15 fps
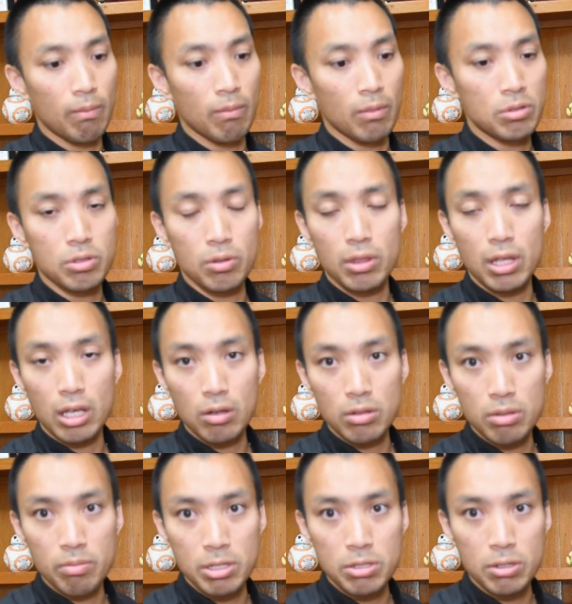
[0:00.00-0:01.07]
So thank you
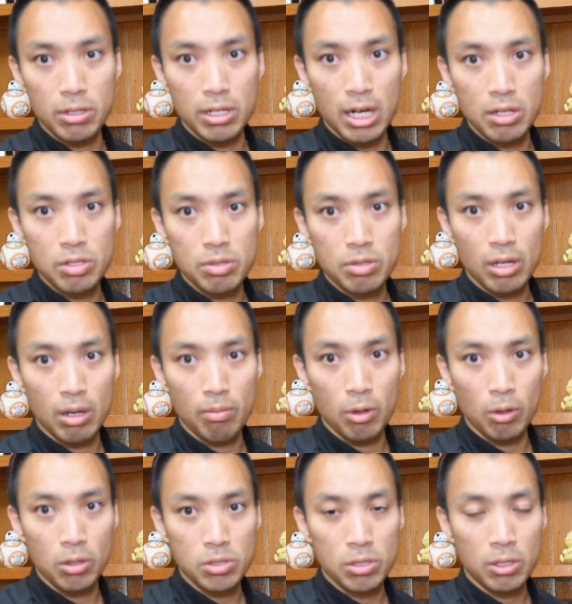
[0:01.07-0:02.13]
to Mr. Dennis
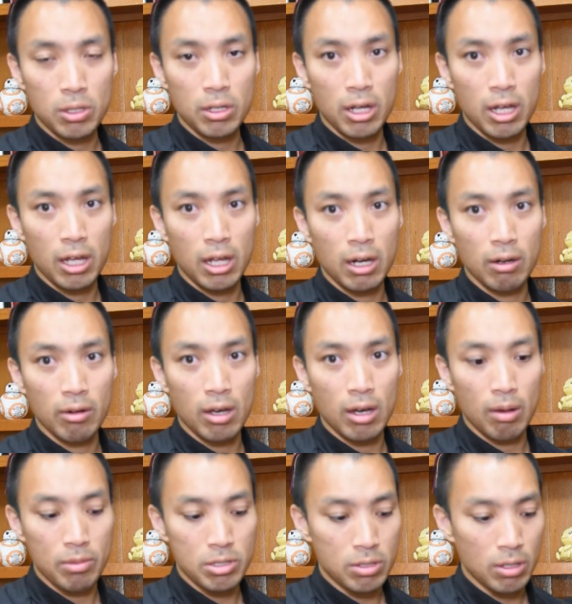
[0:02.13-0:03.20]
Molazon and
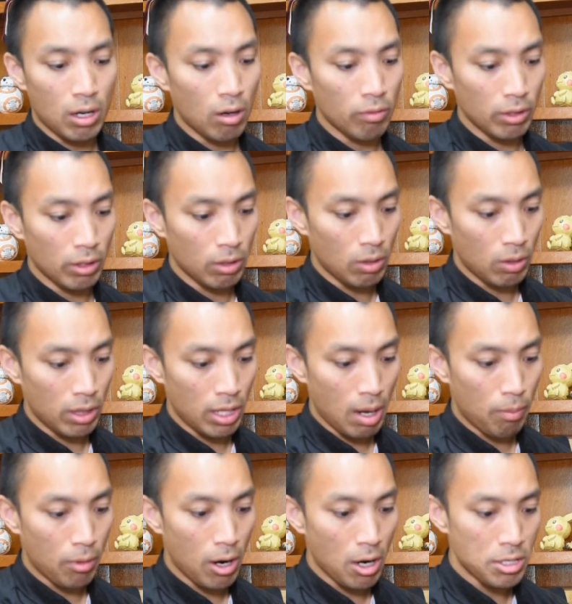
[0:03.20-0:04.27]
Mr. Alvin on
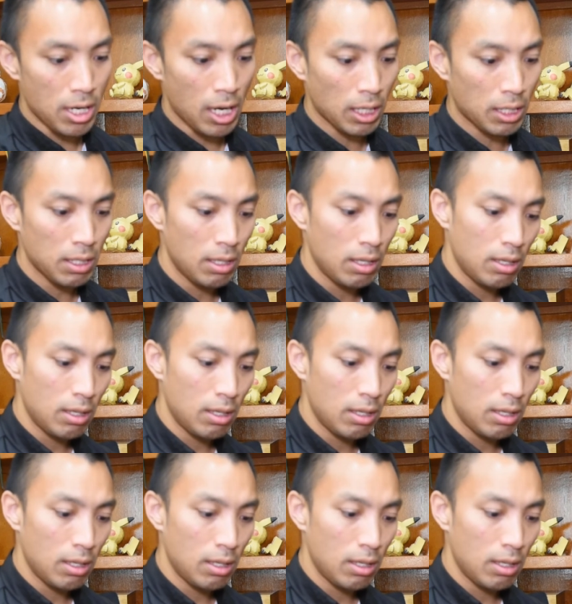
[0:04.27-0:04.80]
that project.